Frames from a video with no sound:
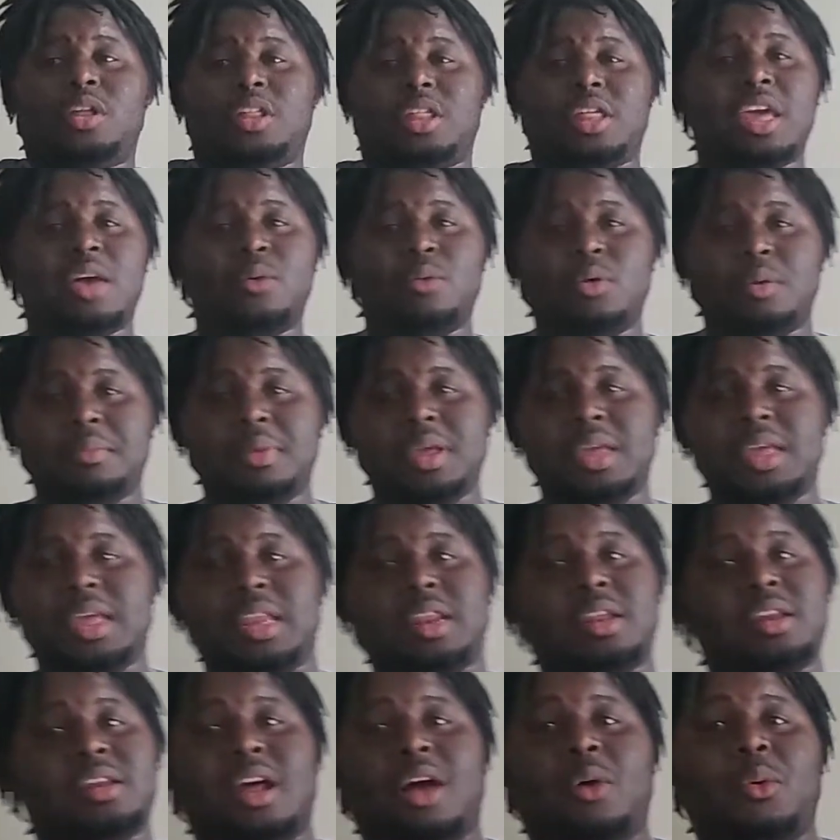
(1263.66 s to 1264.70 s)
hit with me. I
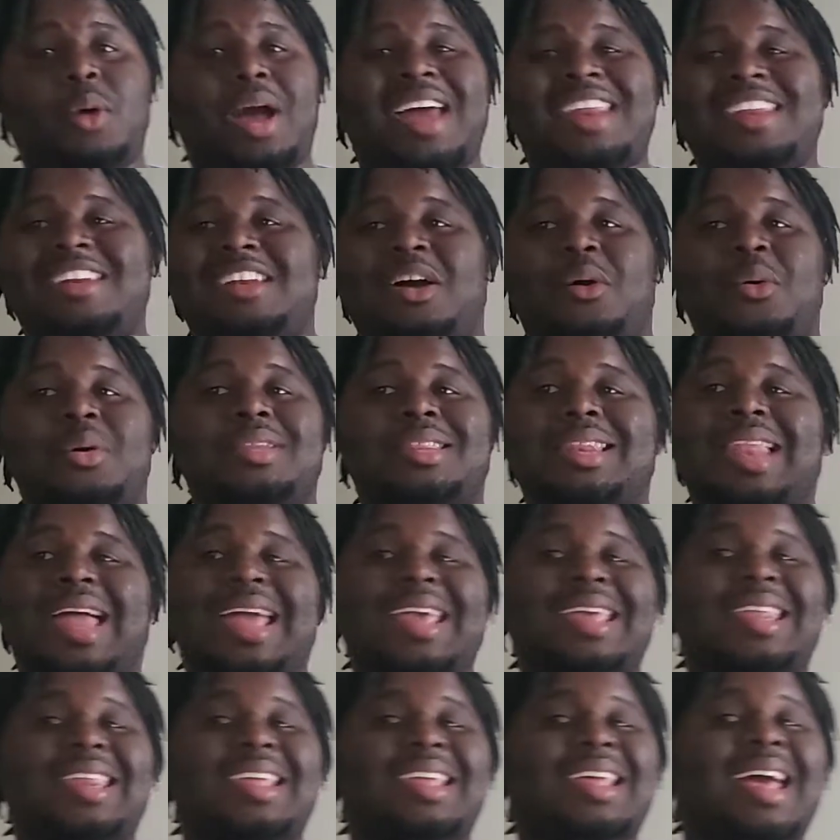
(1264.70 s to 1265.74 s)
didn't always like
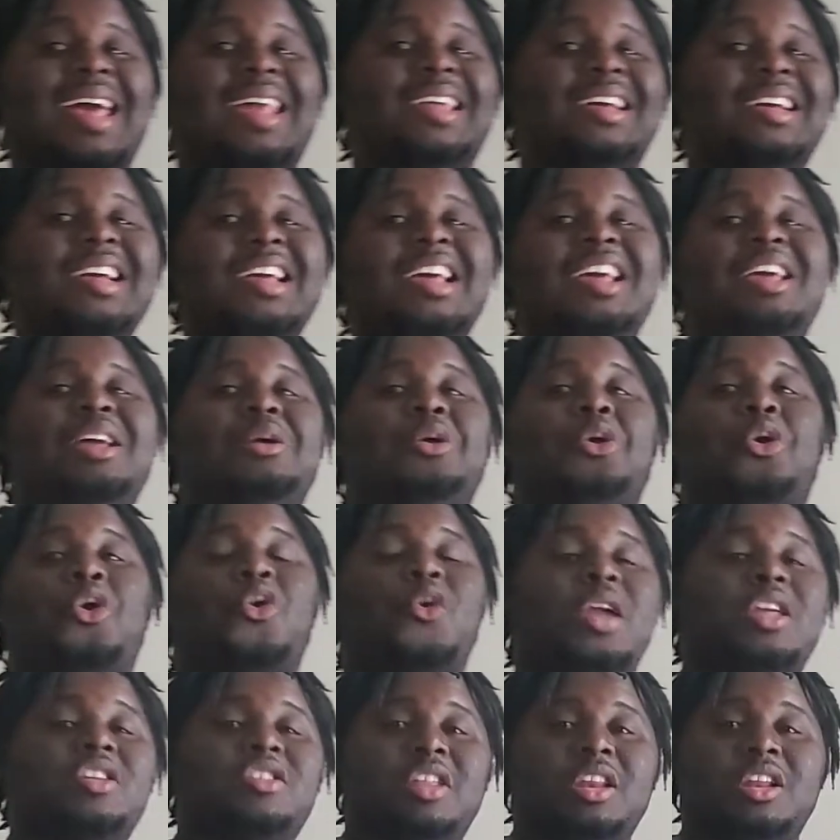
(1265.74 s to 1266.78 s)
it. It kind of
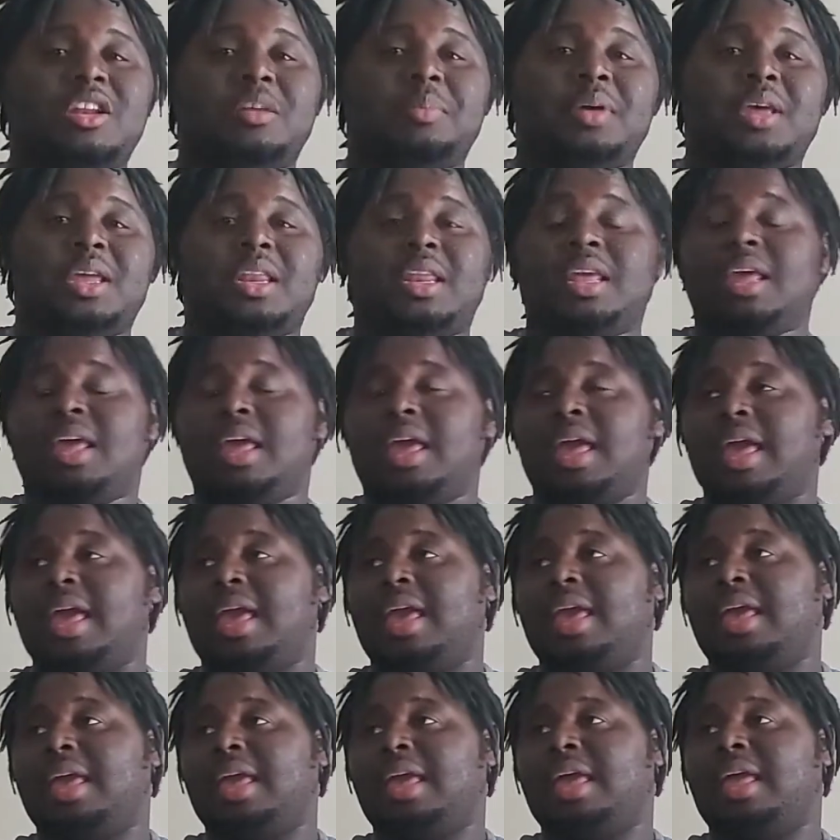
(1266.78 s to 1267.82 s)
cringed a little bit,
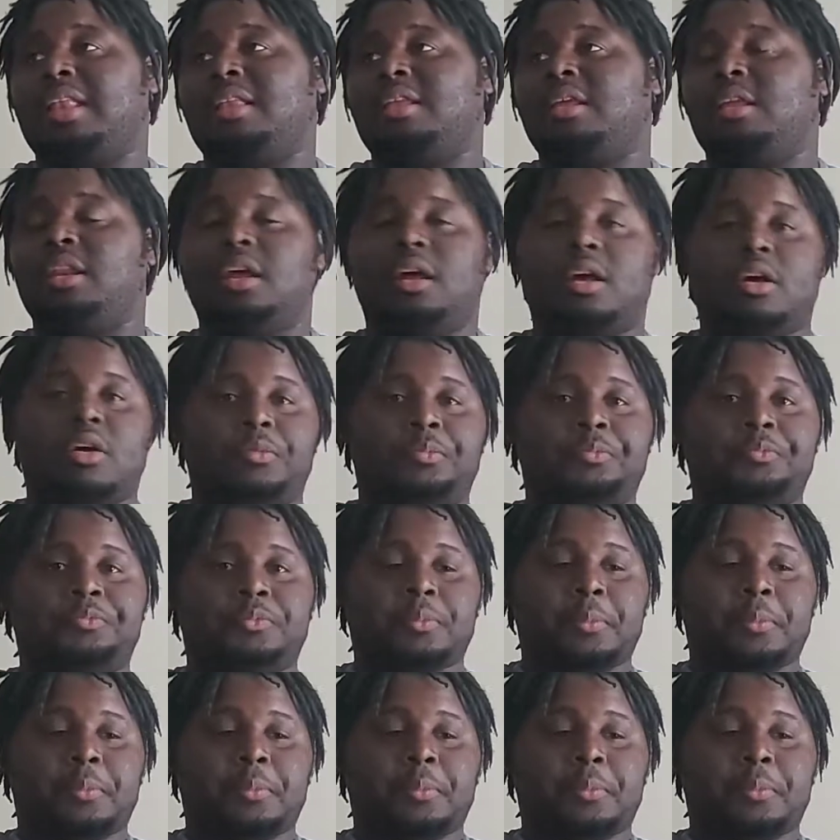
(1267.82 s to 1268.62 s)
and you know,